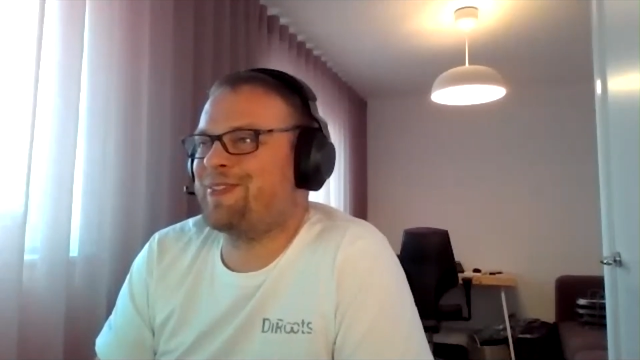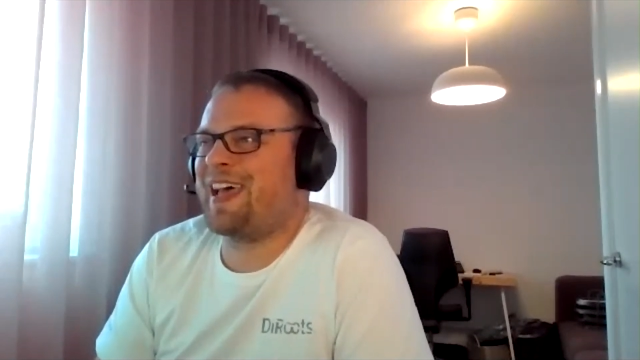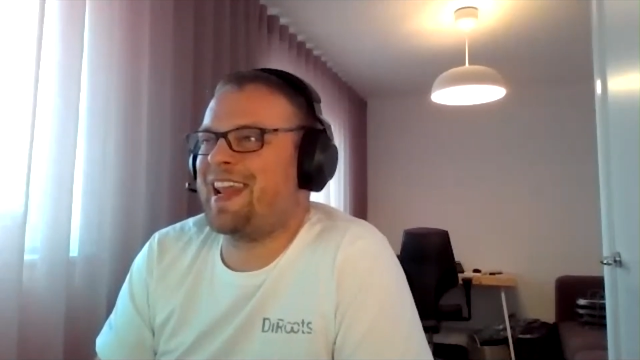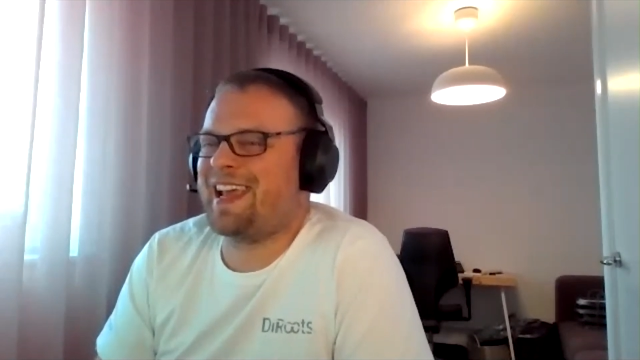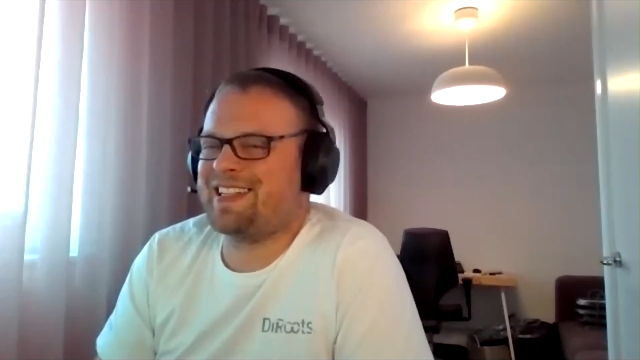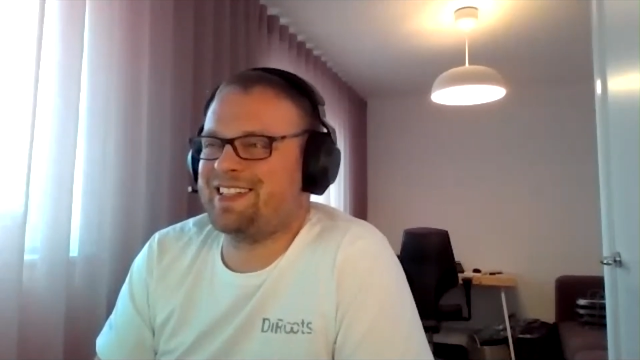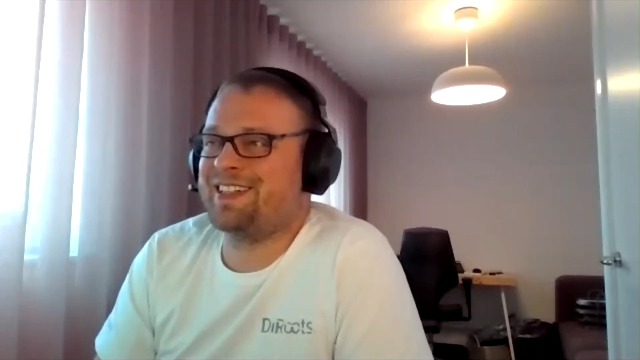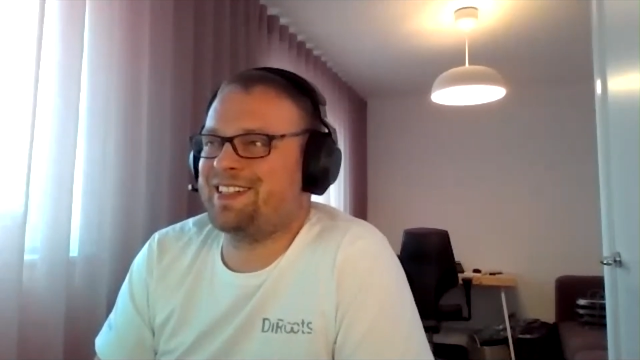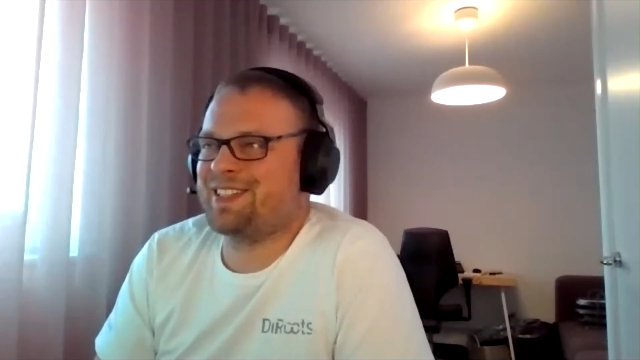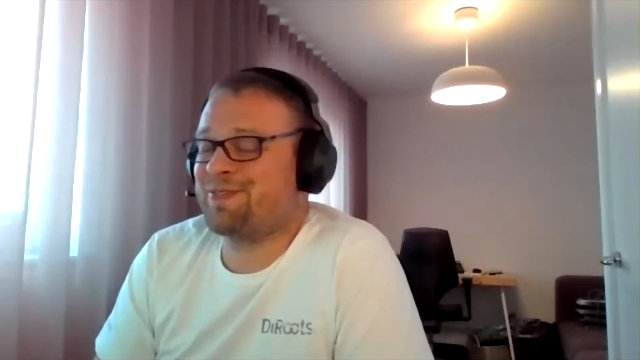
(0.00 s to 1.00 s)
direct
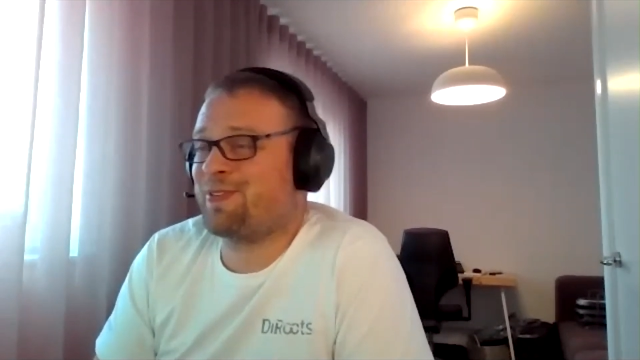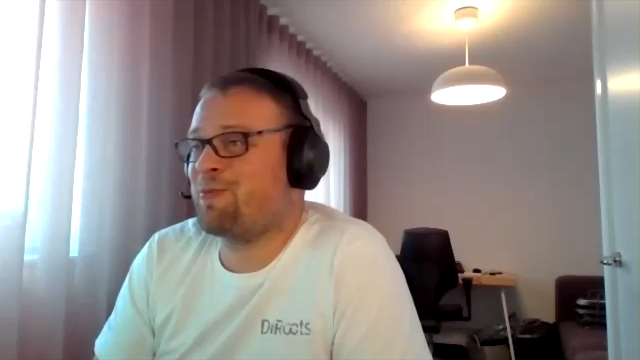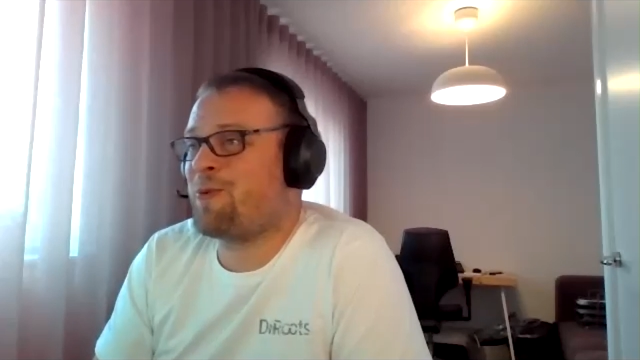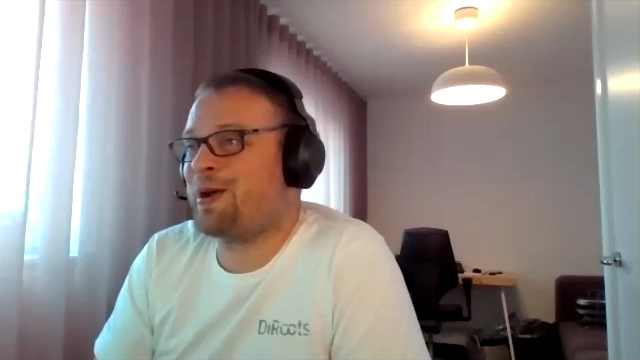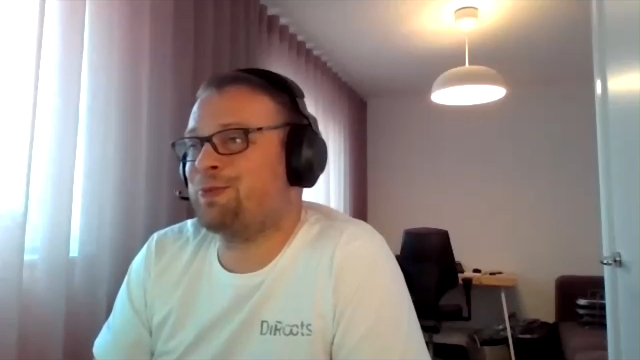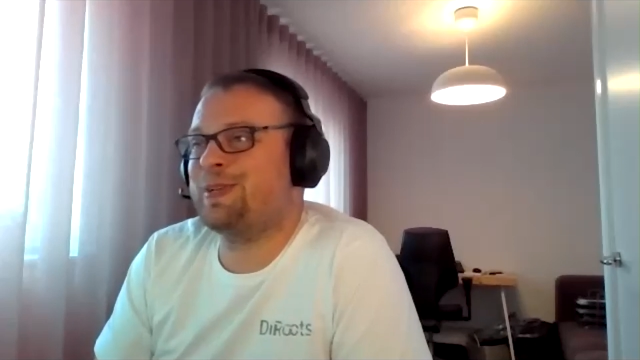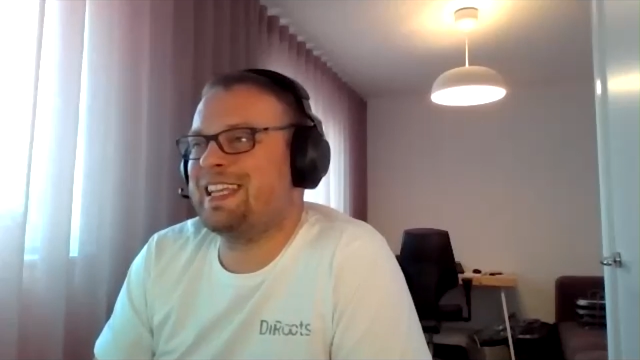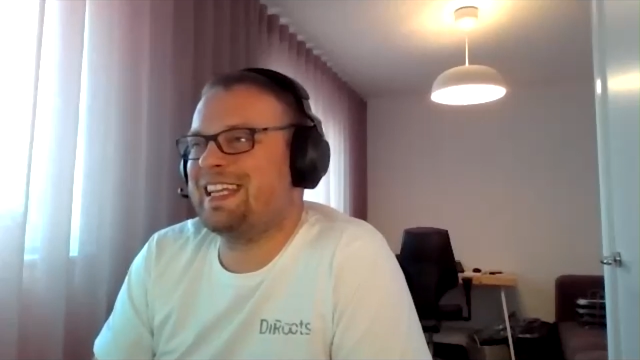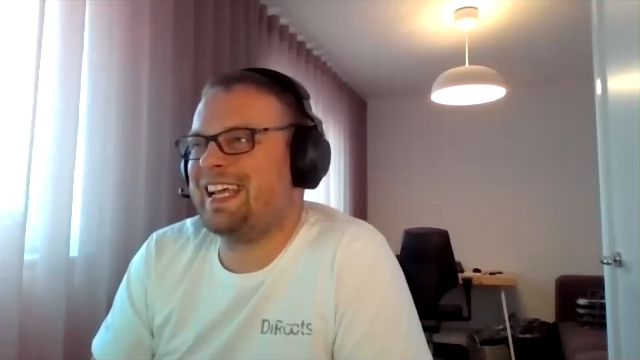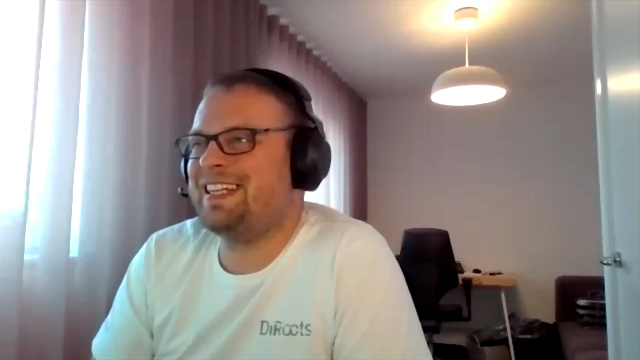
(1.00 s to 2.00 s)
earnings from what we
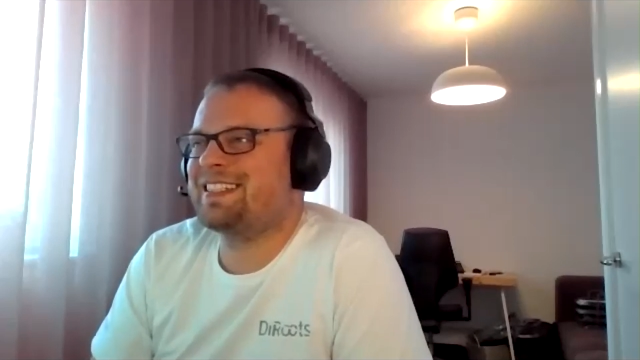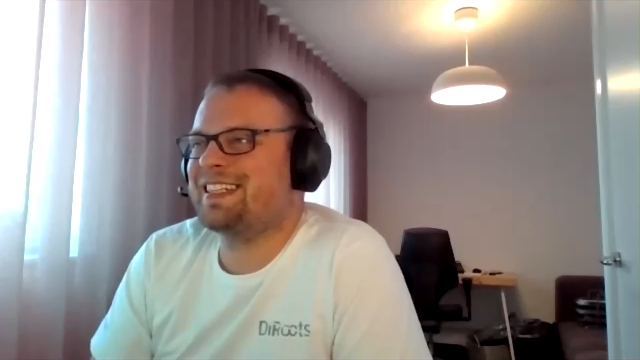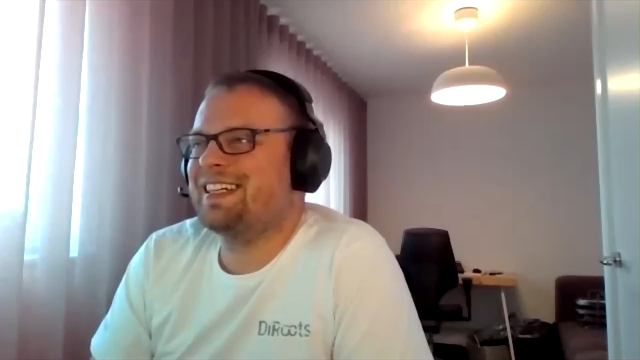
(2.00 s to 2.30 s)
create,